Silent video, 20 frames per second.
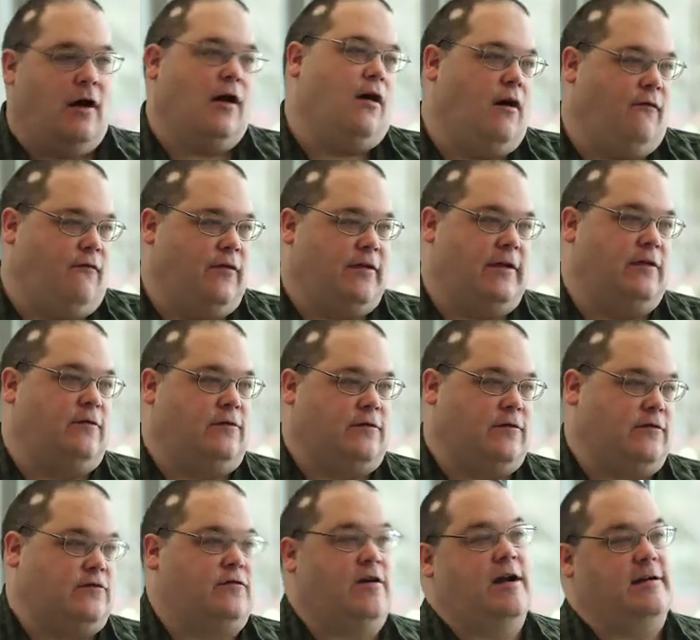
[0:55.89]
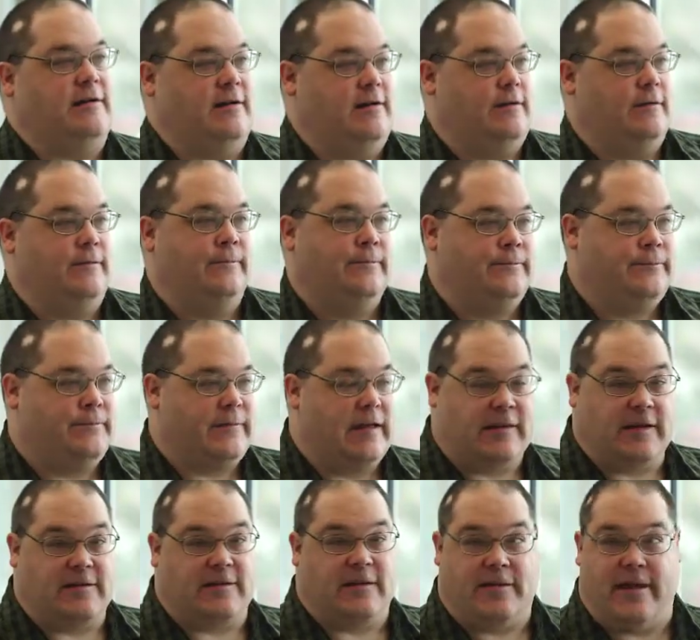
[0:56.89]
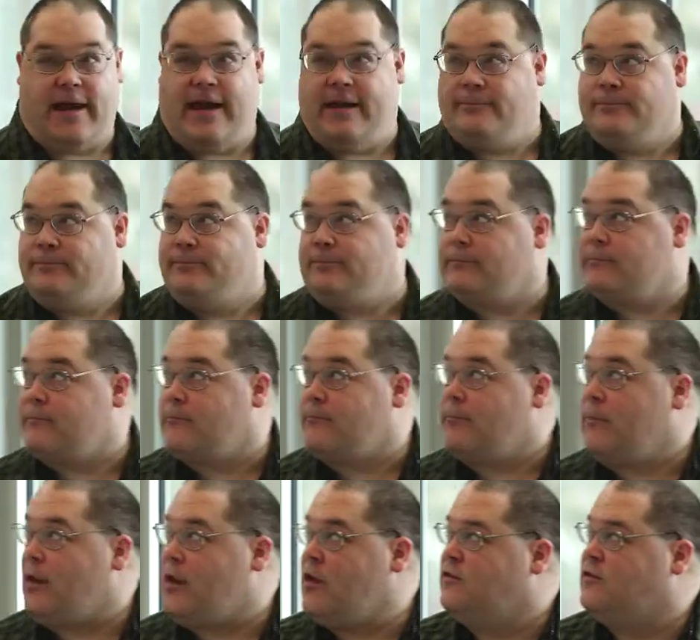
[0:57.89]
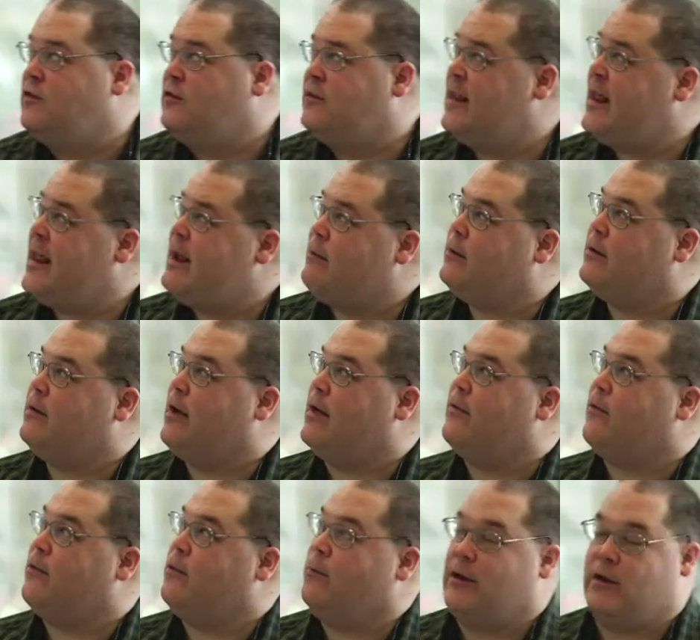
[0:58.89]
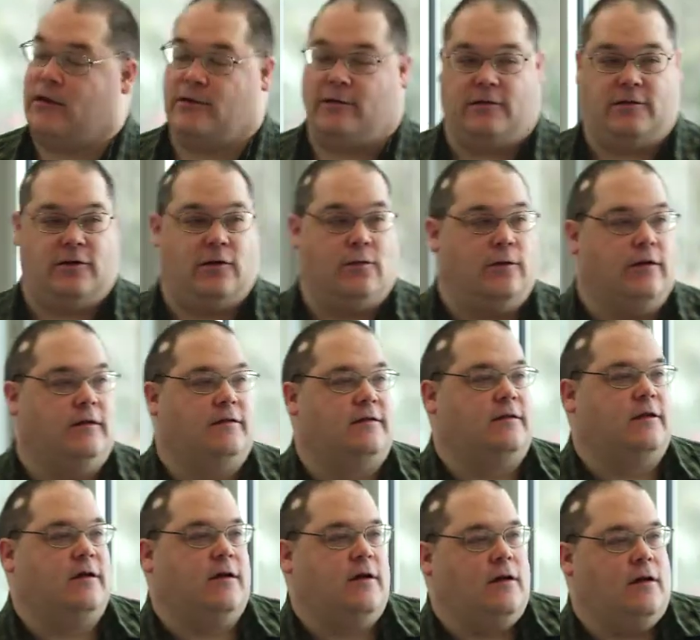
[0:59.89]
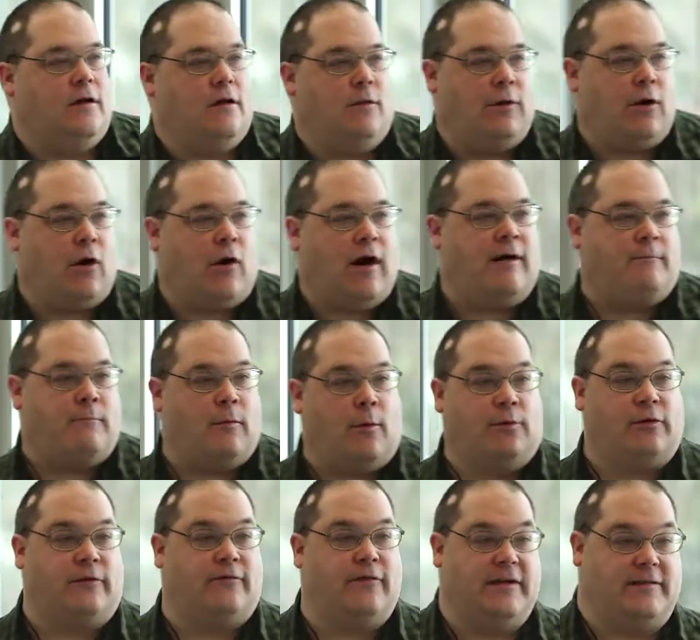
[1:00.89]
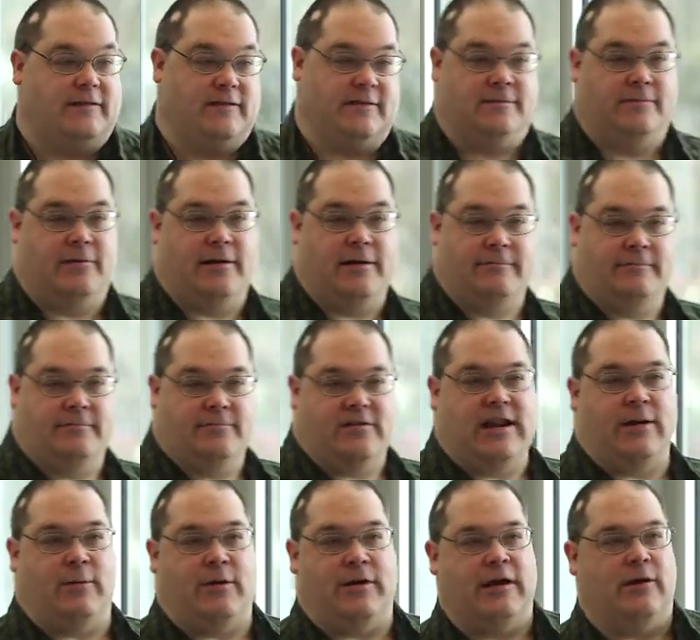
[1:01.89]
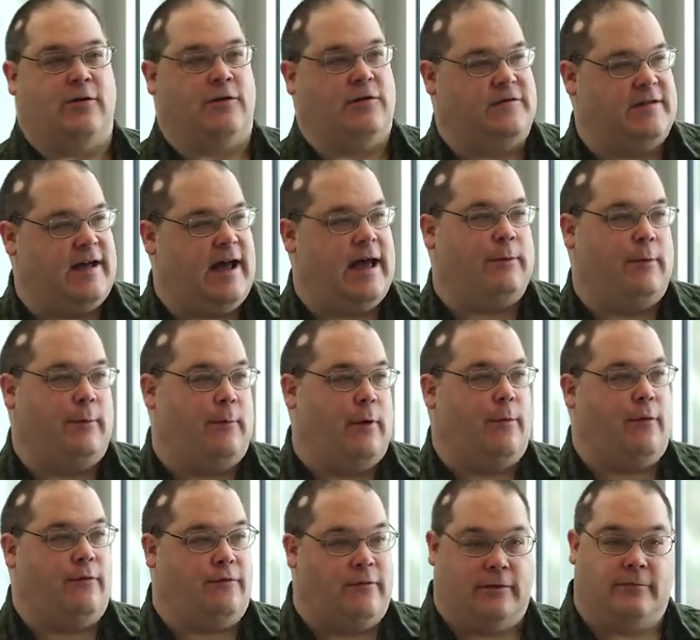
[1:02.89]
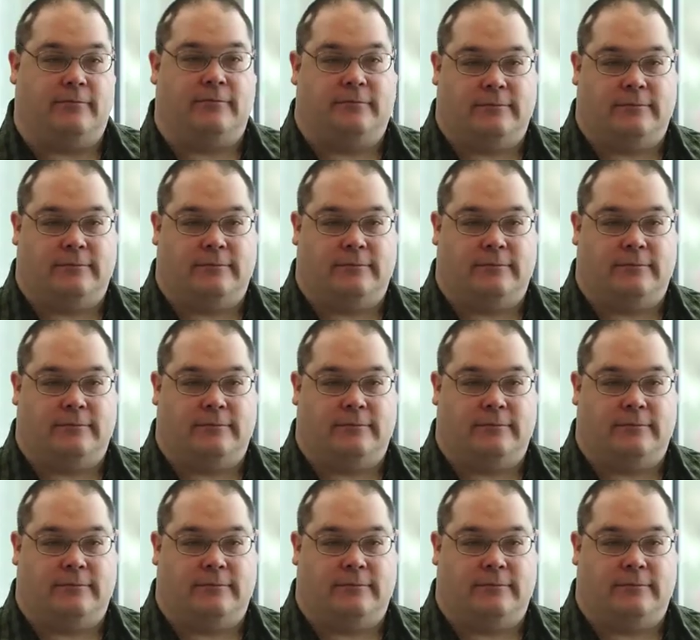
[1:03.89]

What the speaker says: of what the user is trying to do and things like that. So today, what I thought would be good to do is, we all have mobile devices, right? Does anyone here who does not have a mobile phone